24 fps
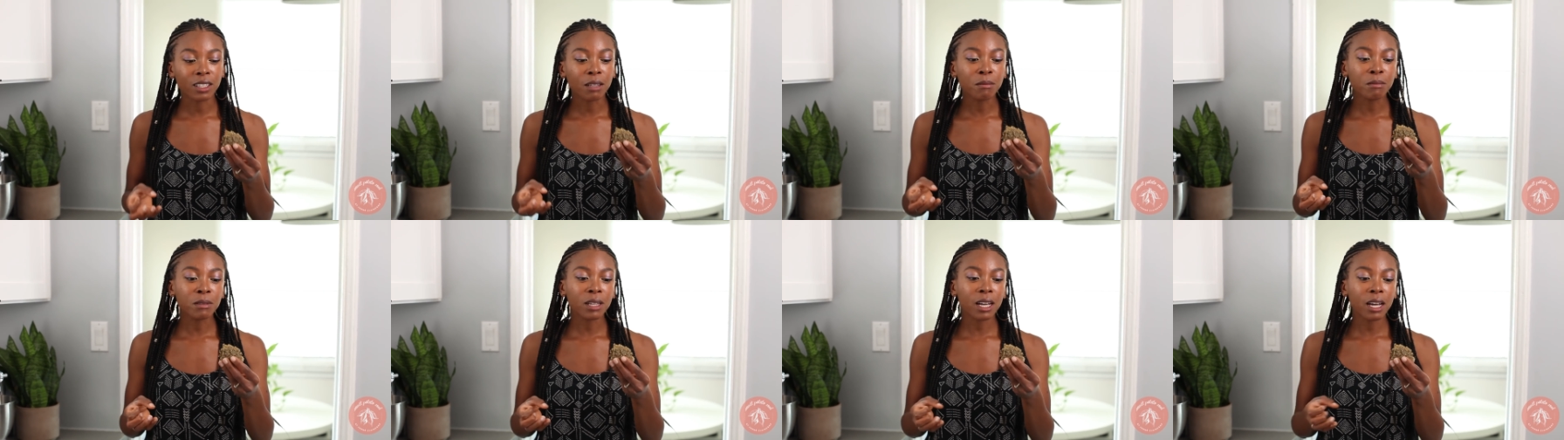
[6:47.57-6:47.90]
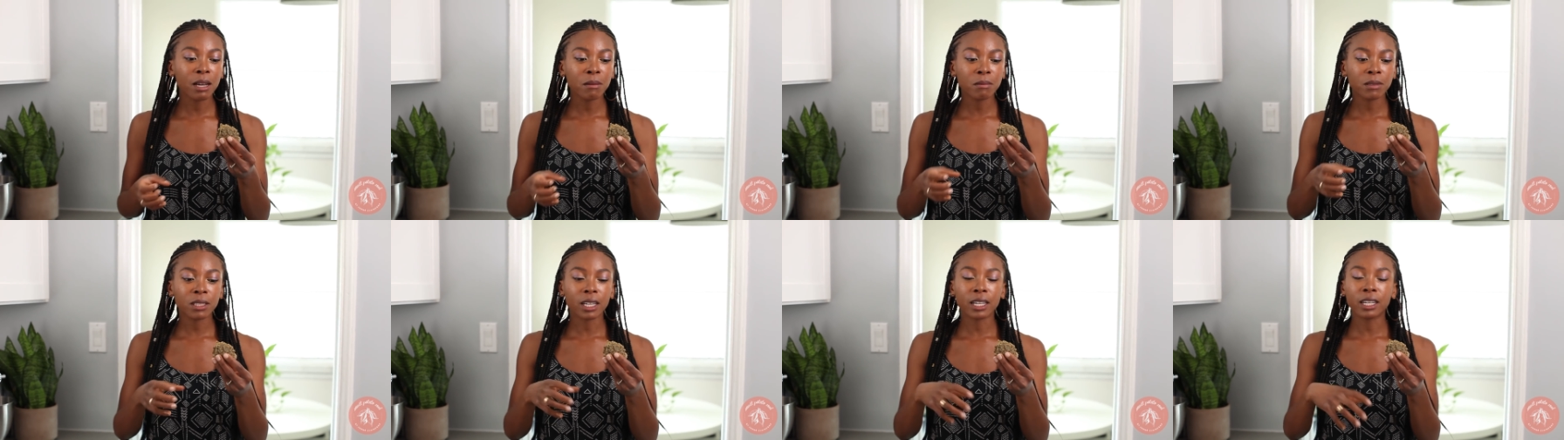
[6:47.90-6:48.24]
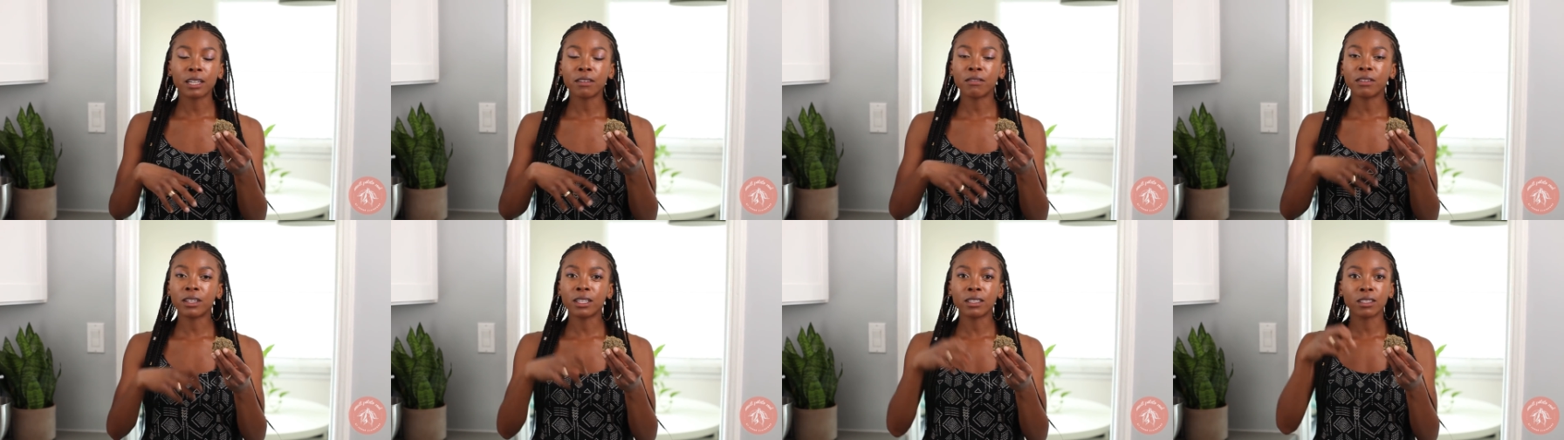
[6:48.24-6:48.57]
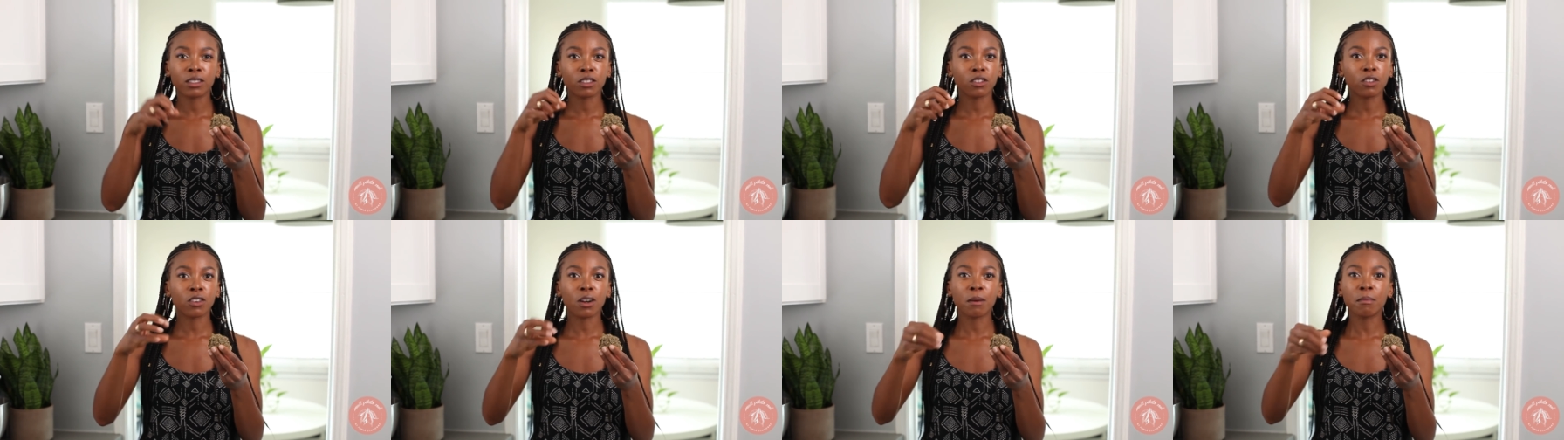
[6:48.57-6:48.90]
Sometimes I
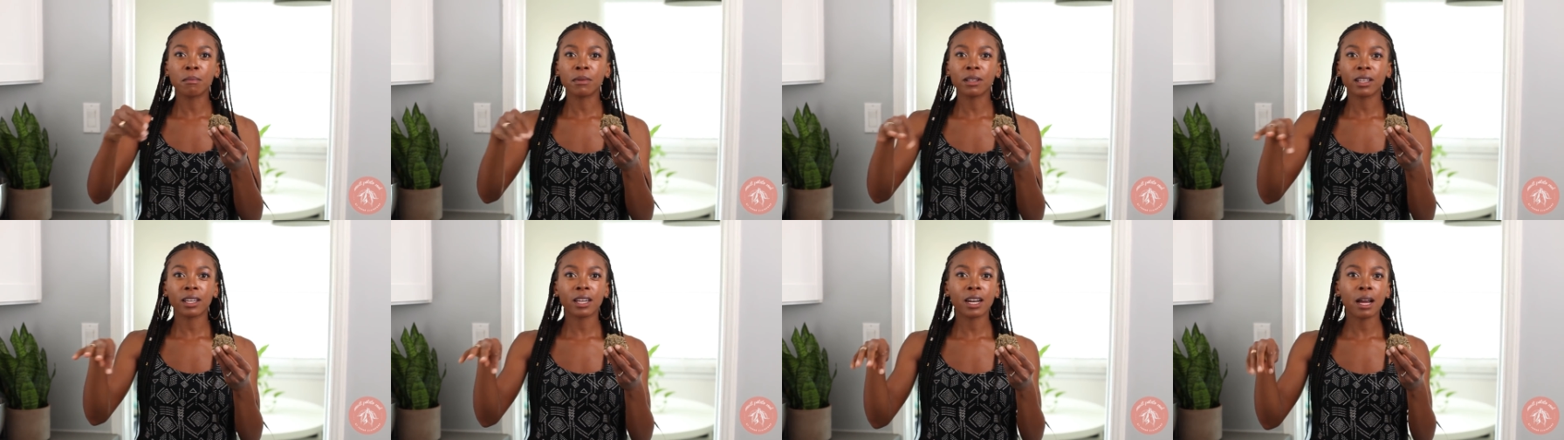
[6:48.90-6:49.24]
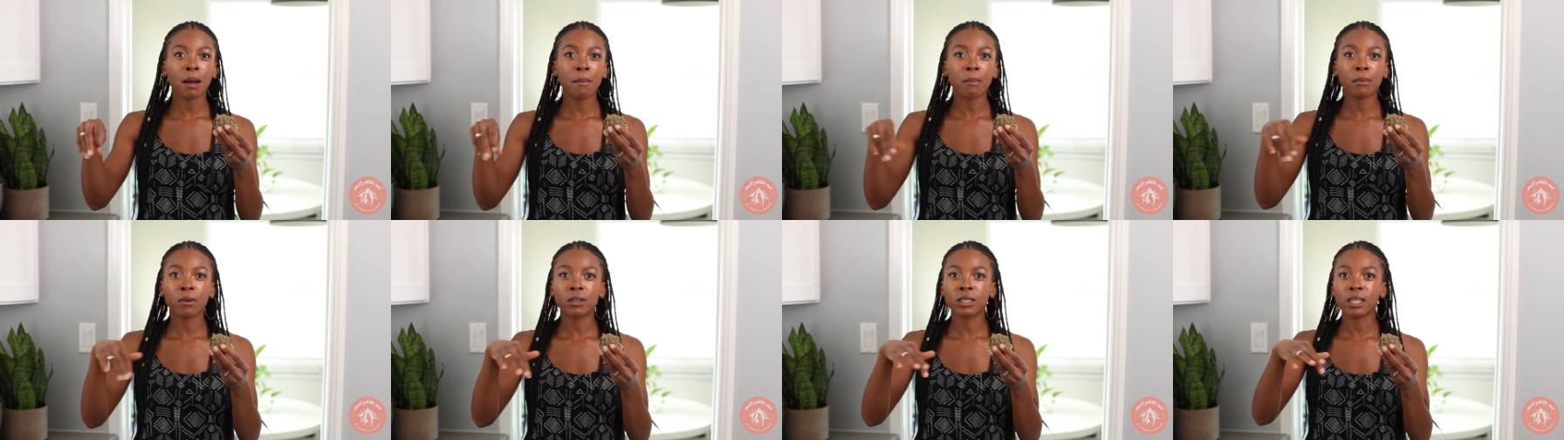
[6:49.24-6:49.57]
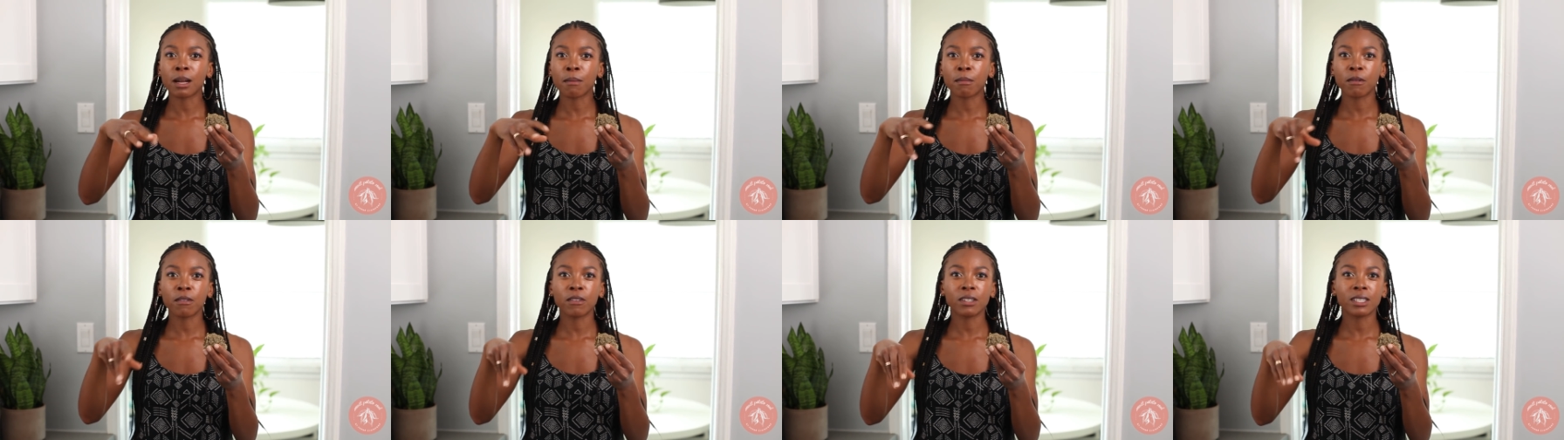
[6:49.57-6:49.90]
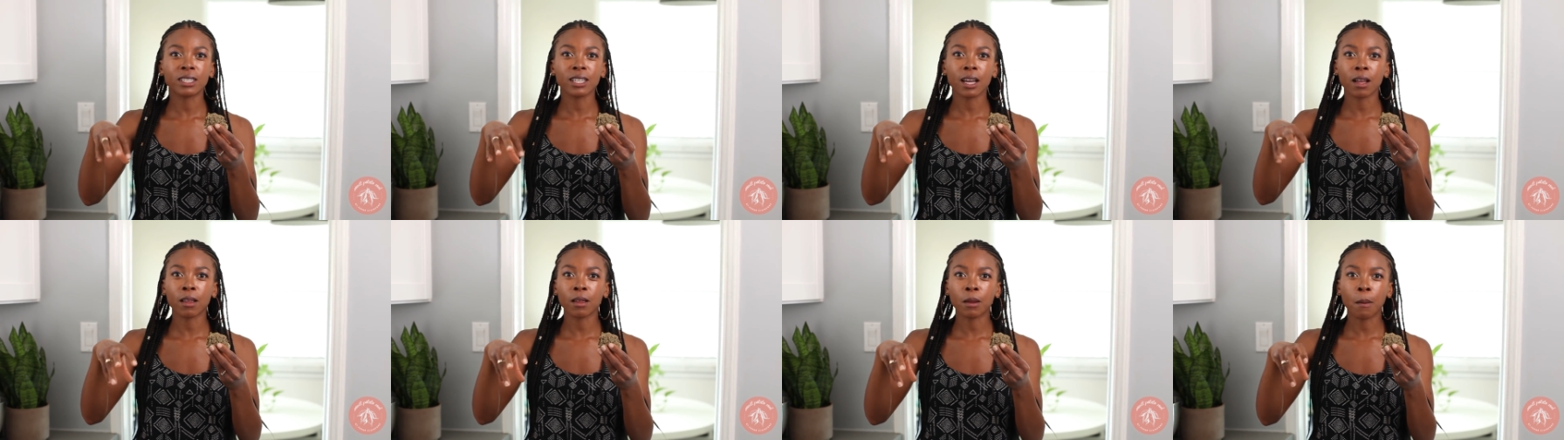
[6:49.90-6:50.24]
even crumble it up on top of a
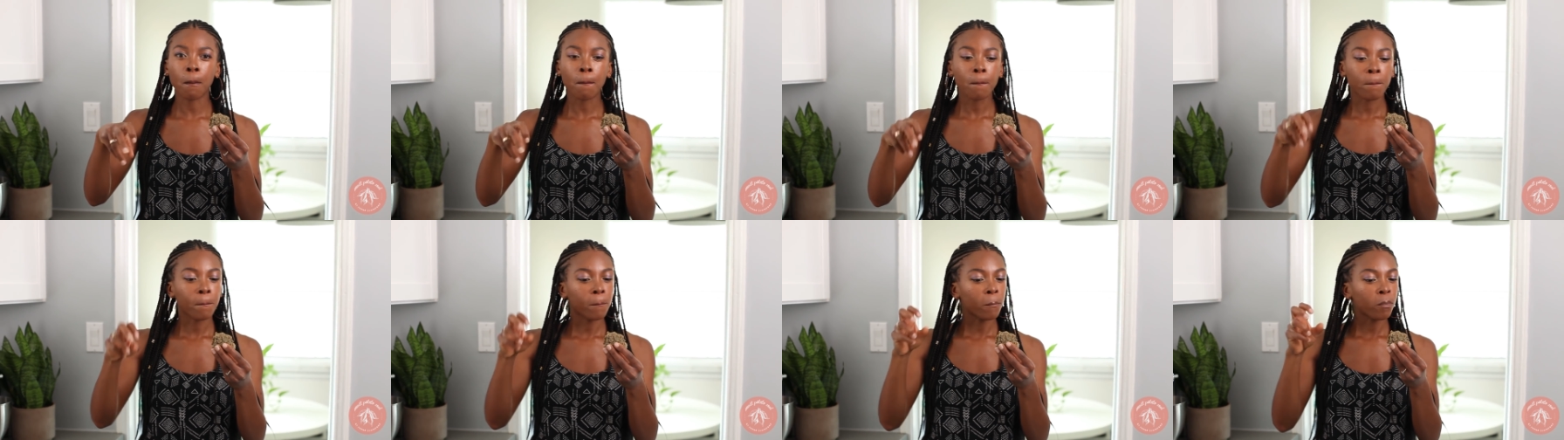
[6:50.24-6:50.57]
salad.